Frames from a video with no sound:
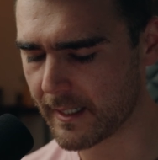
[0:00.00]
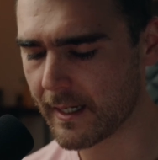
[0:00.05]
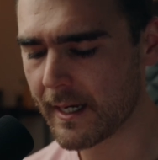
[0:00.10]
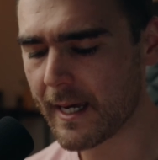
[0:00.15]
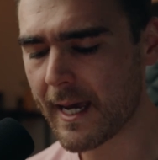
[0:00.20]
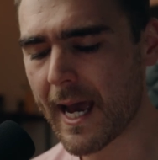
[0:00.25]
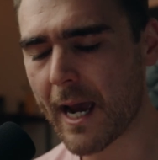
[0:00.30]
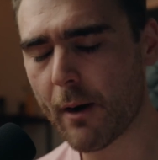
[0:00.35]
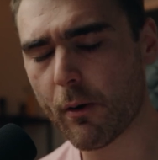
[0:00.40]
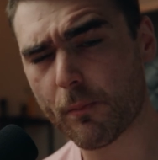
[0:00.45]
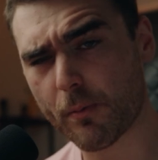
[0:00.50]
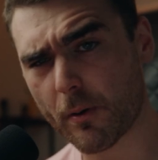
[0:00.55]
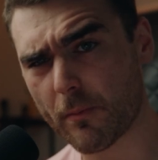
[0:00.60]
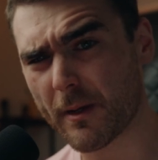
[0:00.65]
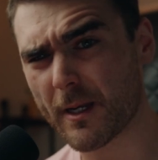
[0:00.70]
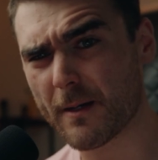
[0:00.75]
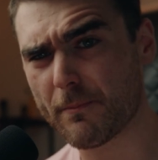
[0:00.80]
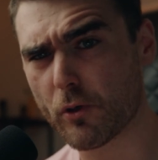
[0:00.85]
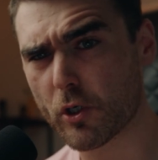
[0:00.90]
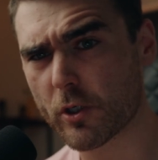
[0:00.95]
And we're
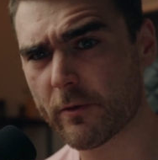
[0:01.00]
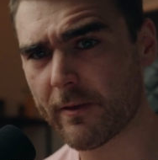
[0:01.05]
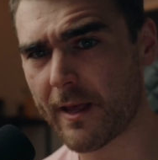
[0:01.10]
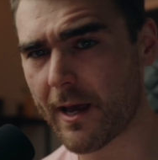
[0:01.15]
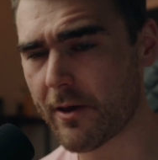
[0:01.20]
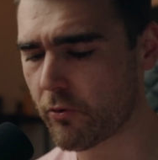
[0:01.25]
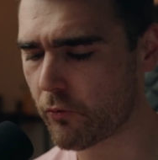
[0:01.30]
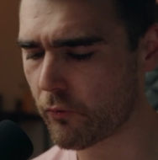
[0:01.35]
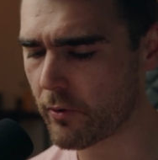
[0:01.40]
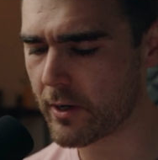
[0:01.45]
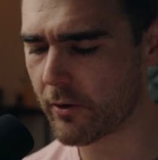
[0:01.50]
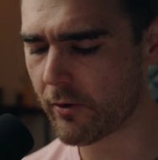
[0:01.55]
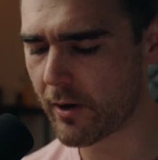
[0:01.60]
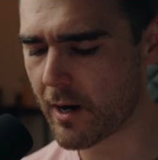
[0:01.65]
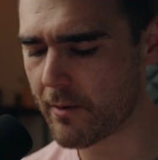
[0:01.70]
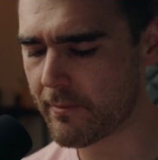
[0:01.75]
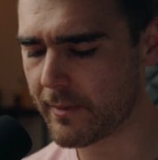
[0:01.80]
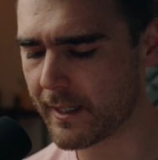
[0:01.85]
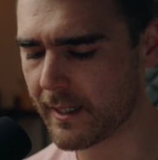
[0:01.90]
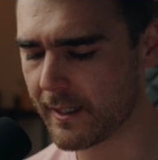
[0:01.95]
probably going to push for that 3
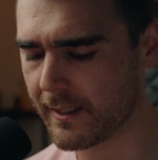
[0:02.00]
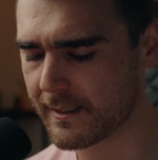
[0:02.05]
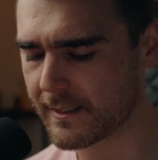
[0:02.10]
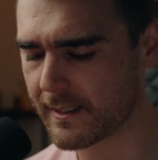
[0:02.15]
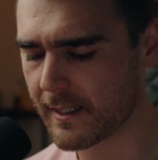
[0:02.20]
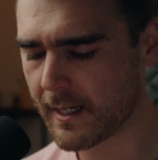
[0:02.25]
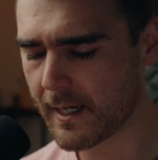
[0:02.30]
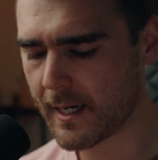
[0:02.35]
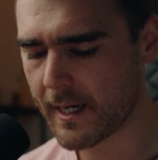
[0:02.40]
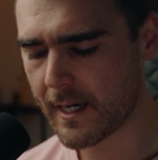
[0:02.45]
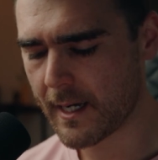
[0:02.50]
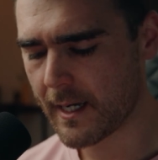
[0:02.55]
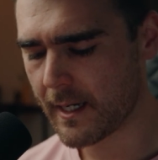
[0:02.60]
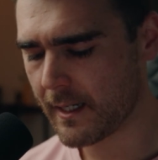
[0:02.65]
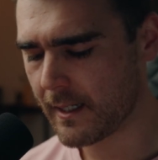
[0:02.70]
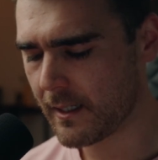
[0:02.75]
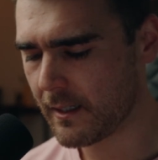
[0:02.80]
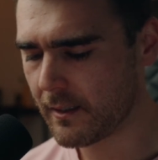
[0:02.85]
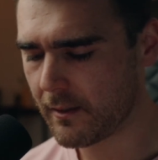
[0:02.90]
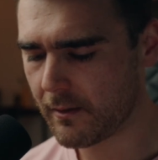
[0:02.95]
crown because
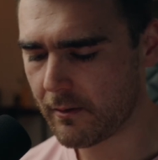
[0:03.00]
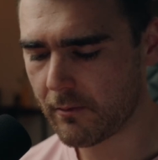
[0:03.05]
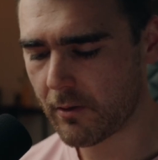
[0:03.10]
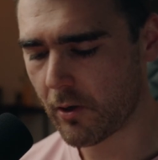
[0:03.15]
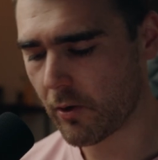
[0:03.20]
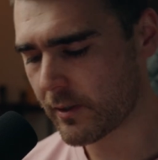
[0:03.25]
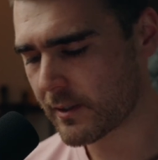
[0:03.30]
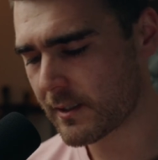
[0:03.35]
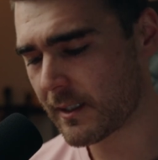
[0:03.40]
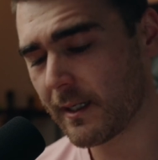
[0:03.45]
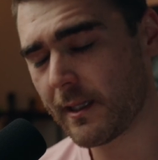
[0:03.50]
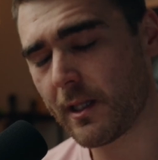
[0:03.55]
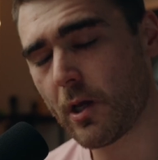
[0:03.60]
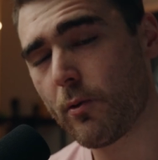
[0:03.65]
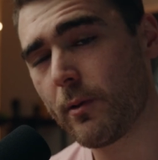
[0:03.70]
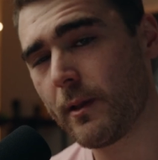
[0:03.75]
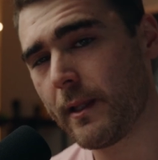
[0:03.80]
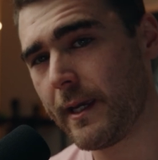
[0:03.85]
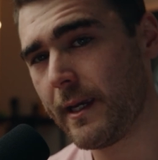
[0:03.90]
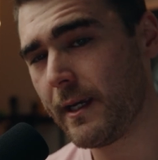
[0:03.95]
honestly,
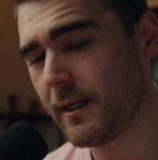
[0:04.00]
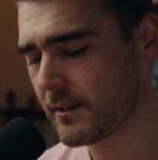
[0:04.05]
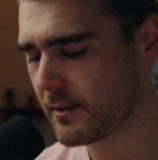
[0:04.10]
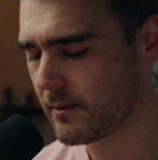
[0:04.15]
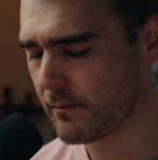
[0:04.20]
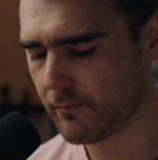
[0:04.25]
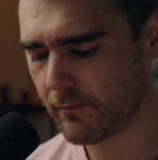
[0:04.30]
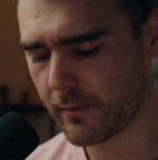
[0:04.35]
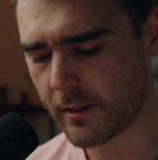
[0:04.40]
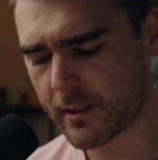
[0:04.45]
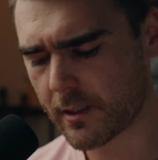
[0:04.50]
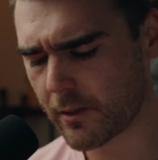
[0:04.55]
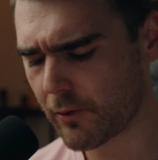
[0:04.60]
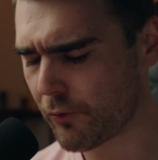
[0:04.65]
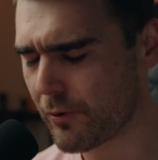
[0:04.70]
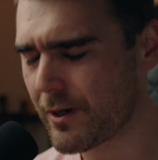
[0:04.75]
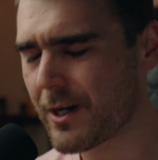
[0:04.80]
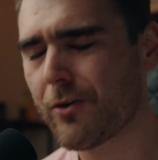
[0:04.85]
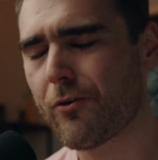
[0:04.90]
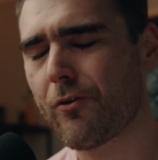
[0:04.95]
lower leagues, let's
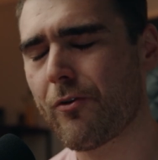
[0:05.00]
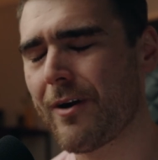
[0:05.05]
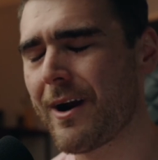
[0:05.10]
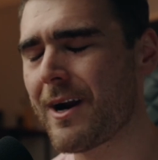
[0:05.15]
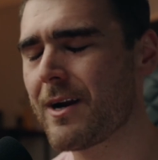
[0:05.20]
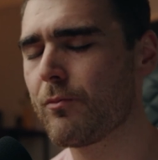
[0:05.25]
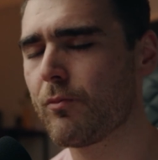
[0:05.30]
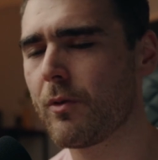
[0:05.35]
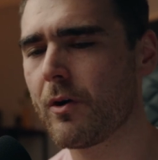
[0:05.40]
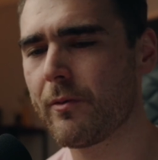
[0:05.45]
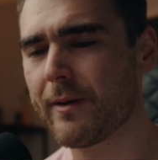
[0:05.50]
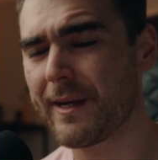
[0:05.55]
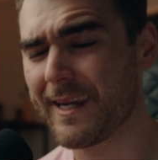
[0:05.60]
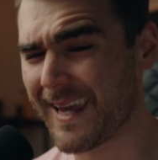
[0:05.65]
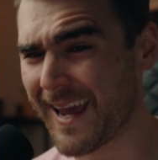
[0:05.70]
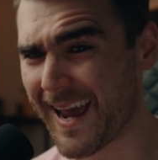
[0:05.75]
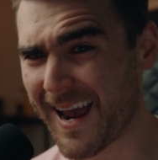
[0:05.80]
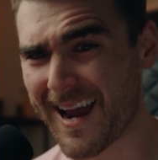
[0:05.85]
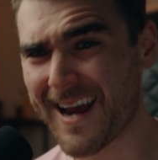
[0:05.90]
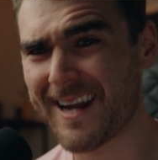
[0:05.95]
3 crown them while we
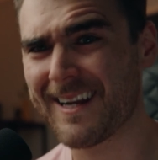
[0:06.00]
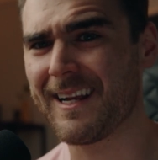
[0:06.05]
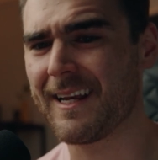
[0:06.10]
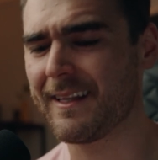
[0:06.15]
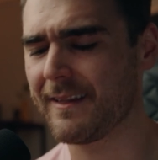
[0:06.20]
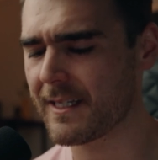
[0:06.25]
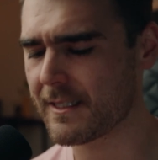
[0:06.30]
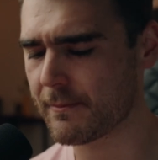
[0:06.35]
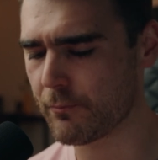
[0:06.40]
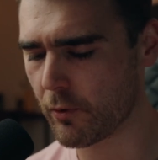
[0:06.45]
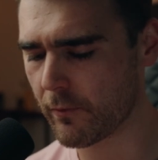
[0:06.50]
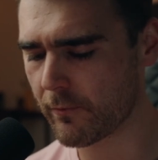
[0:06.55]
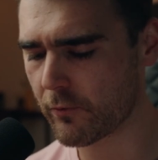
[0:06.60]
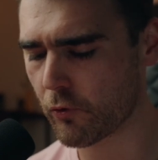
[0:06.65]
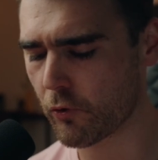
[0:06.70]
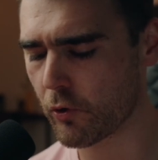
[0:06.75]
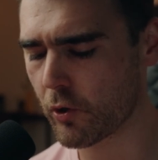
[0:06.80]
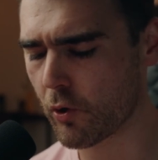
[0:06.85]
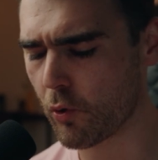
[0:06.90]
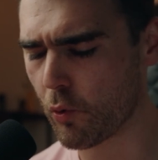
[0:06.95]
can, and let's move
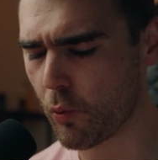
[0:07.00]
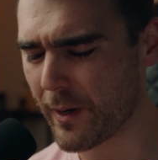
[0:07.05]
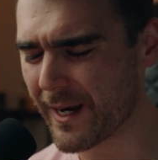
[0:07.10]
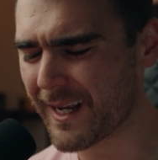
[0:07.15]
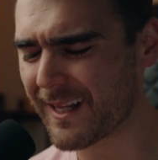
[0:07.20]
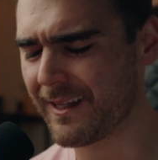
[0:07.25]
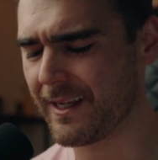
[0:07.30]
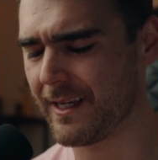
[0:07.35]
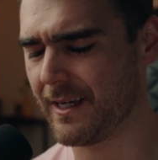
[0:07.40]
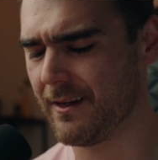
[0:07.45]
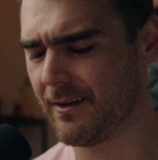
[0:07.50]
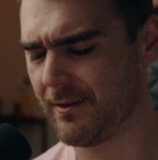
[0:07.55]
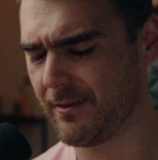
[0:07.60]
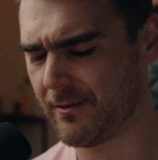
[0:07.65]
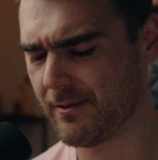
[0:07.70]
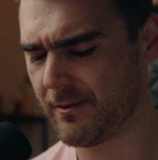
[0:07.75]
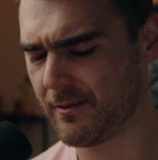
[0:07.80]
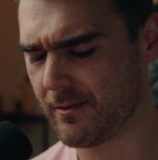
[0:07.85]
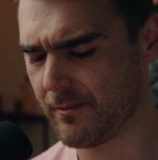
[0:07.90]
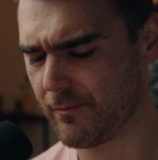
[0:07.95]
through quickly,
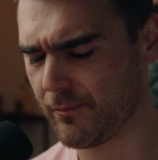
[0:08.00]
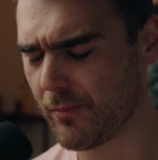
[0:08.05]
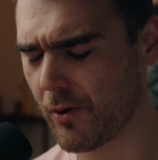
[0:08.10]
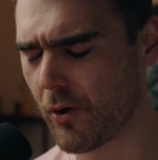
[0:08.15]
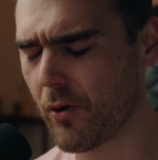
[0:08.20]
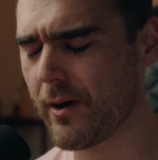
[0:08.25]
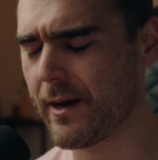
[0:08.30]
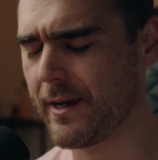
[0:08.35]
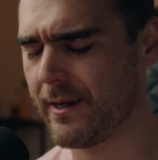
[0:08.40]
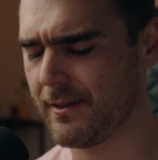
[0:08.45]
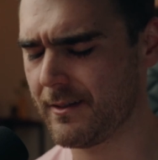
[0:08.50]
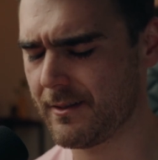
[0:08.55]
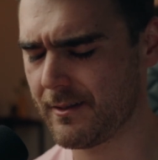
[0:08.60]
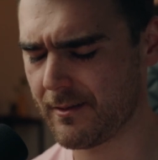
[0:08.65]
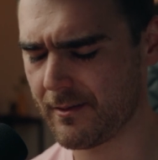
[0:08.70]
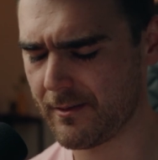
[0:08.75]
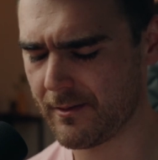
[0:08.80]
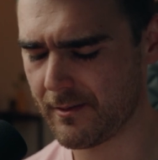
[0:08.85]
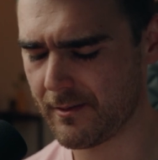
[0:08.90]
boys.